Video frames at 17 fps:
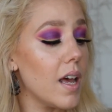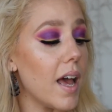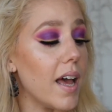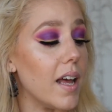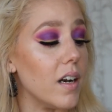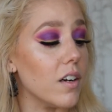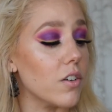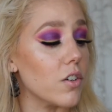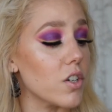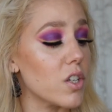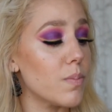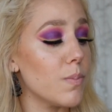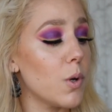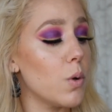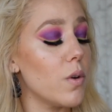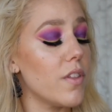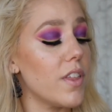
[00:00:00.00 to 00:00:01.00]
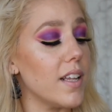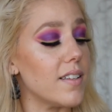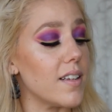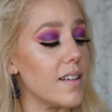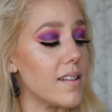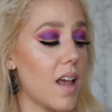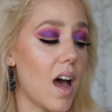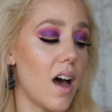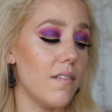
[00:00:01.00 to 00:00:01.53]
And under smooth, it
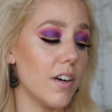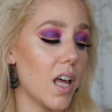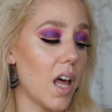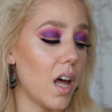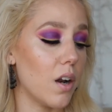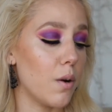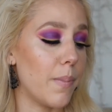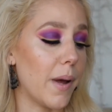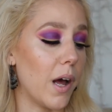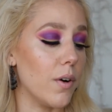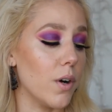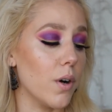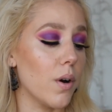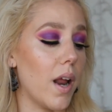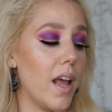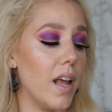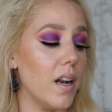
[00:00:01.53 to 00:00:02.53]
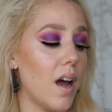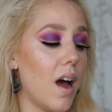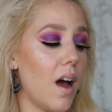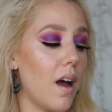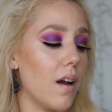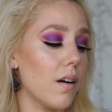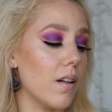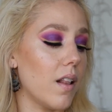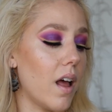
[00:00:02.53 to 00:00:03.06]
says avocado powder and
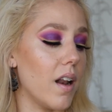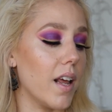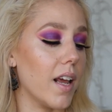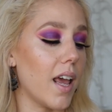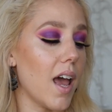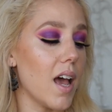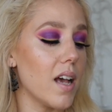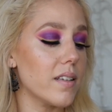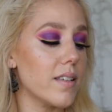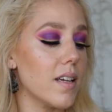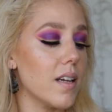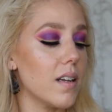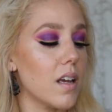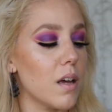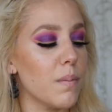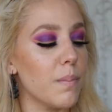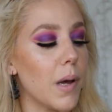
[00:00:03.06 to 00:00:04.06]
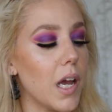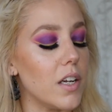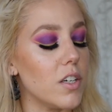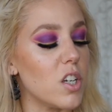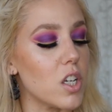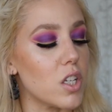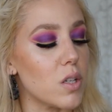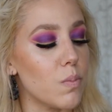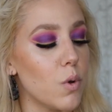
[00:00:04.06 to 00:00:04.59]
hyaluronic acid combined
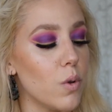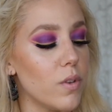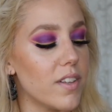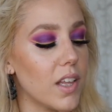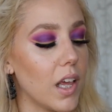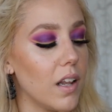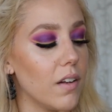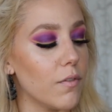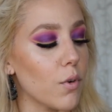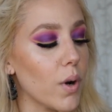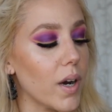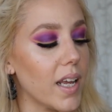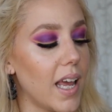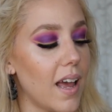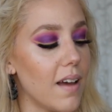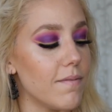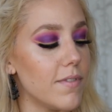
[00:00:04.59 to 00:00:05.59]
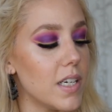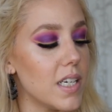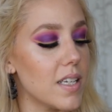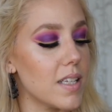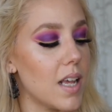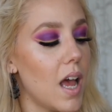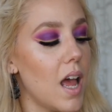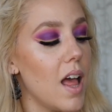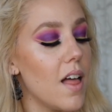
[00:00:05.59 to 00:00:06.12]
to smooth skin for a canvas
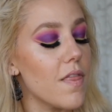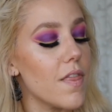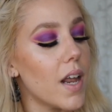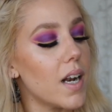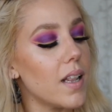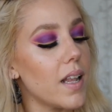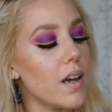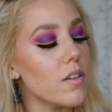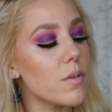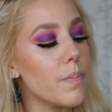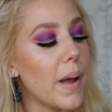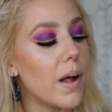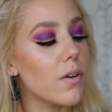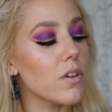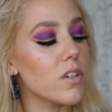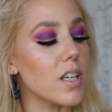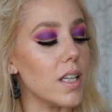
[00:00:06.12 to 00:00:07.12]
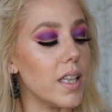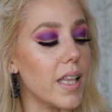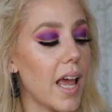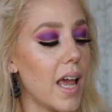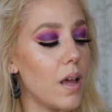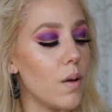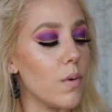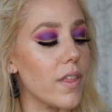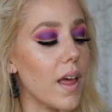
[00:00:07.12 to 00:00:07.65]
that allows powder to
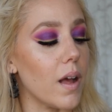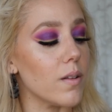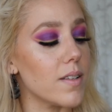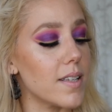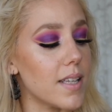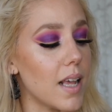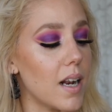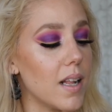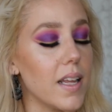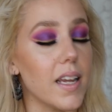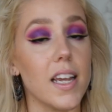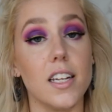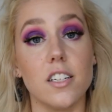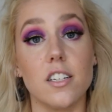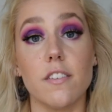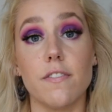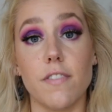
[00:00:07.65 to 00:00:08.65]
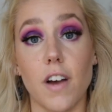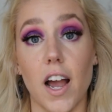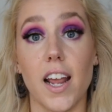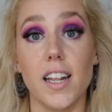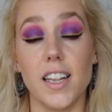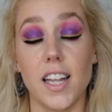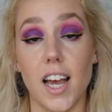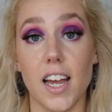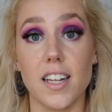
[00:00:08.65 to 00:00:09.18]
lay without settling into
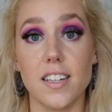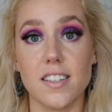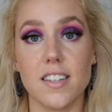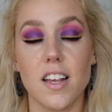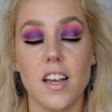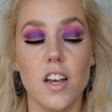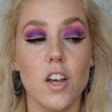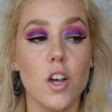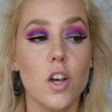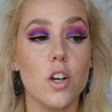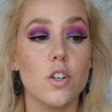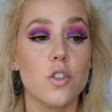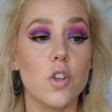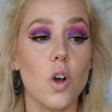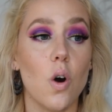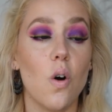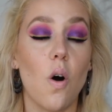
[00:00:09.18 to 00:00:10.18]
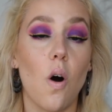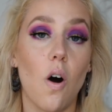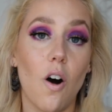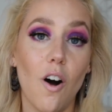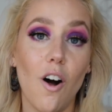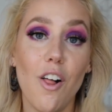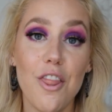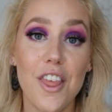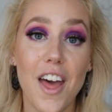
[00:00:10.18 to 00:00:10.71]
fine lines. So
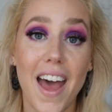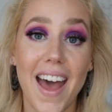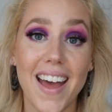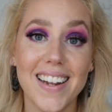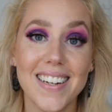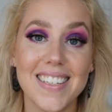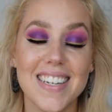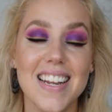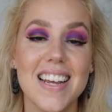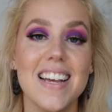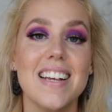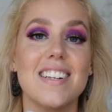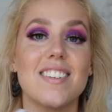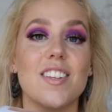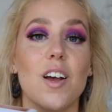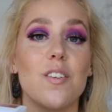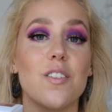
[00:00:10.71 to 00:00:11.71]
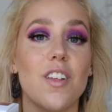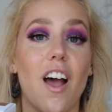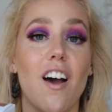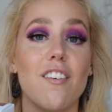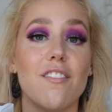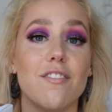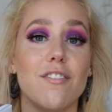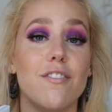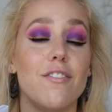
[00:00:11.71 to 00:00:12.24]
all that sounds
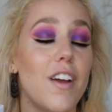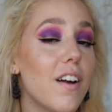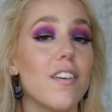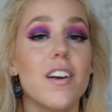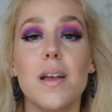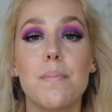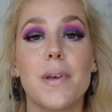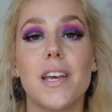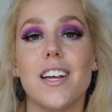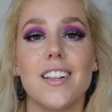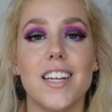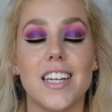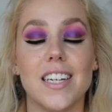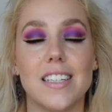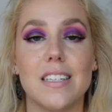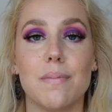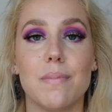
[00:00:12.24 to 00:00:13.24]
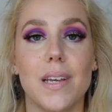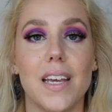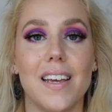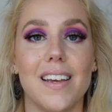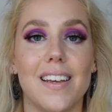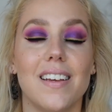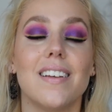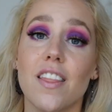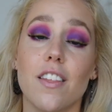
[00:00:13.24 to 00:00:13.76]
very appealing to
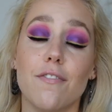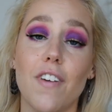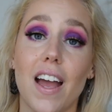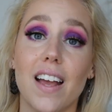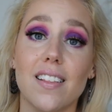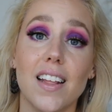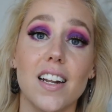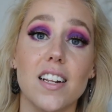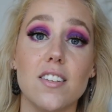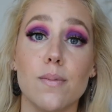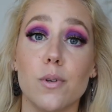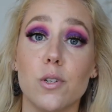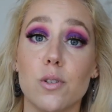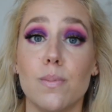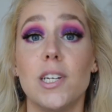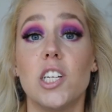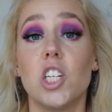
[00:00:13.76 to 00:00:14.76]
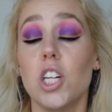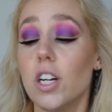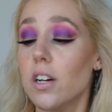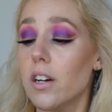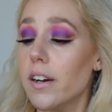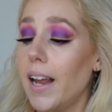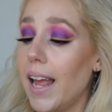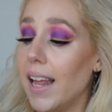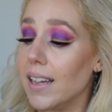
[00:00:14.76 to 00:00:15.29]
me. The fact that it's supposed to be
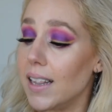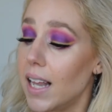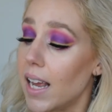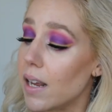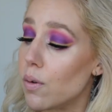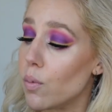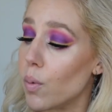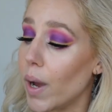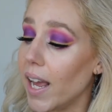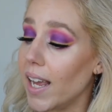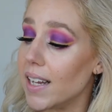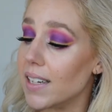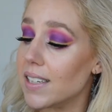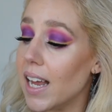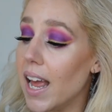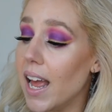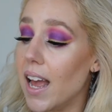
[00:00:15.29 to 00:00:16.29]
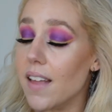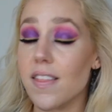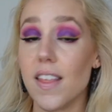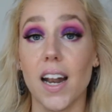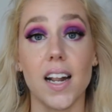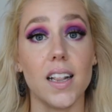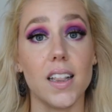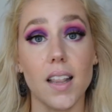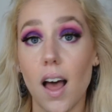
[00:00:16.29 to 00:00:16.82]
sheer and lightweight and
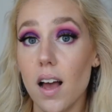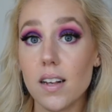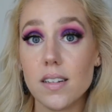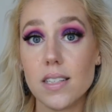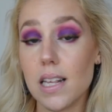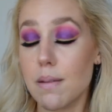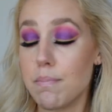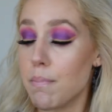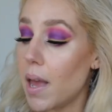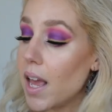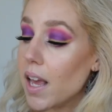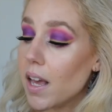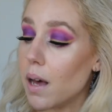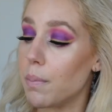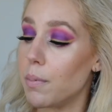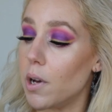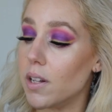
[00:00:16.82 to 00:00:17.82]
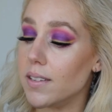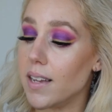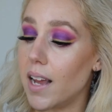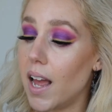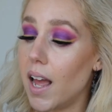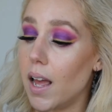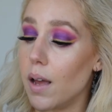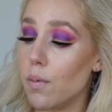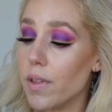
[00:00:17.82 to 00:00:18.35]
that it locks in makeup all
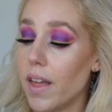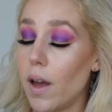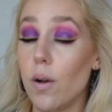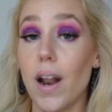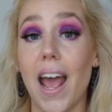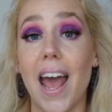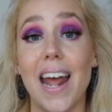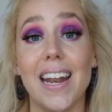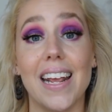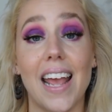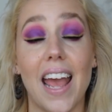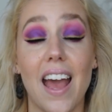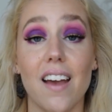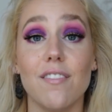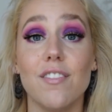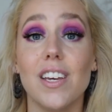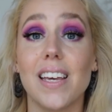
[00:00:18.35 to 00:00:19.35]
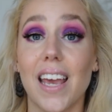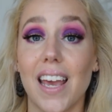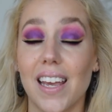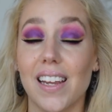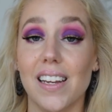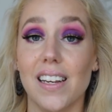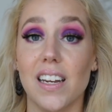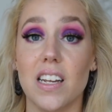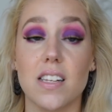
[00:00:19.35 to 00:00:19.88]
day without adding heavy
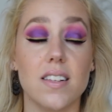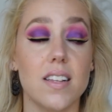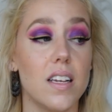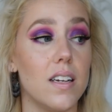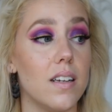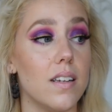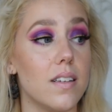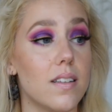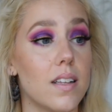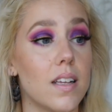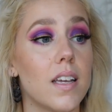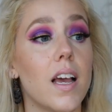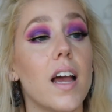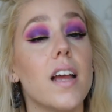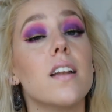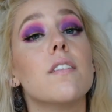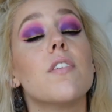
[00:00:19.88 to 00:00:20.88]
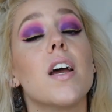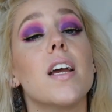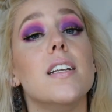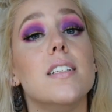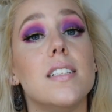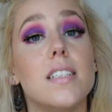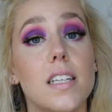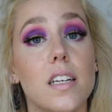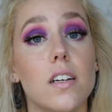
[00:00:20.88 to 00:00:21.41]
cakiness is kind of
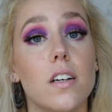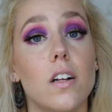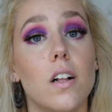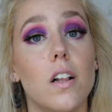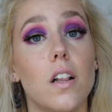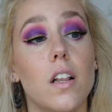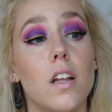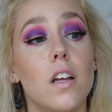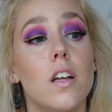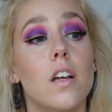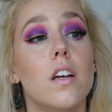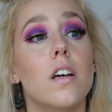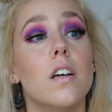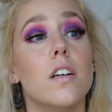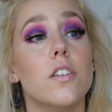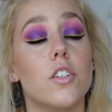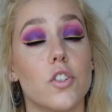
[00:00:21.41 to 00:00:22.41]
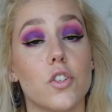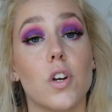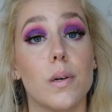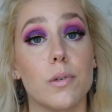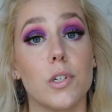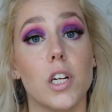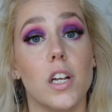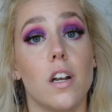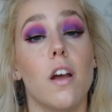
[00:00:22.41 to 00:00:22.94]
ideal
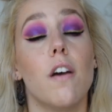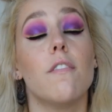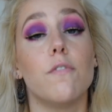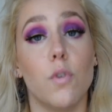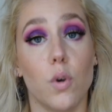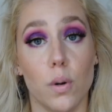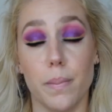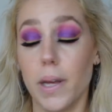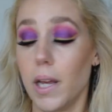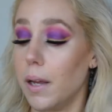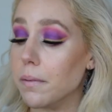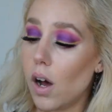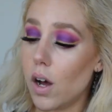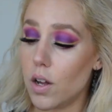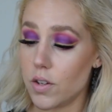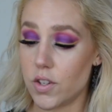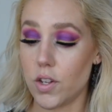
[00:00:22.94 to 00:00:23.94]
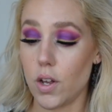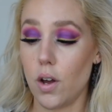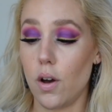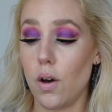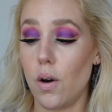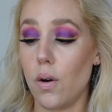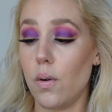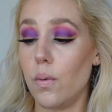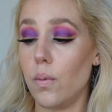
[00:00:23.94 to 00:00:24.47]
description for me.
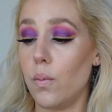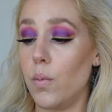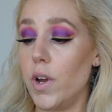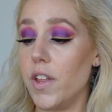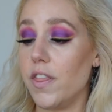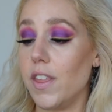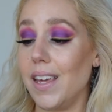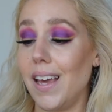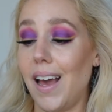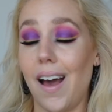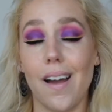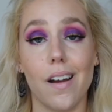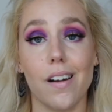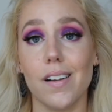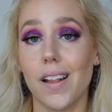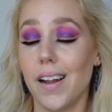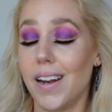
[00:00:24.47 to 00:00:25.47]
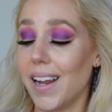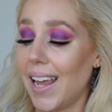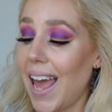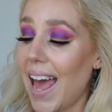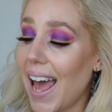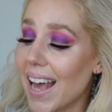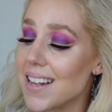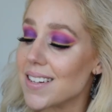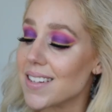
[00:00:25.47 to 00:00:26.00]
Also, with the hyaluronic
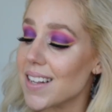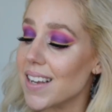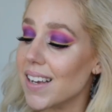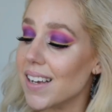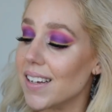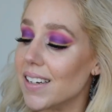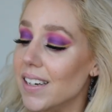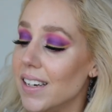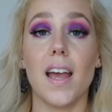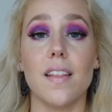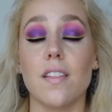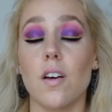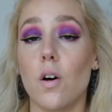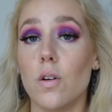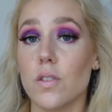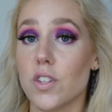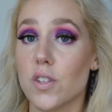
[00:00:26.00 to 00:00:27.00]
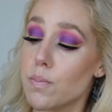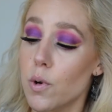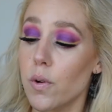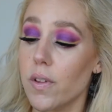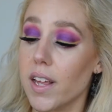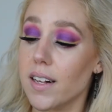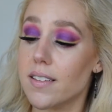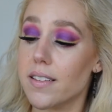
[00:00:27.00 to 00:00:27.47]
acid and the whole smoothing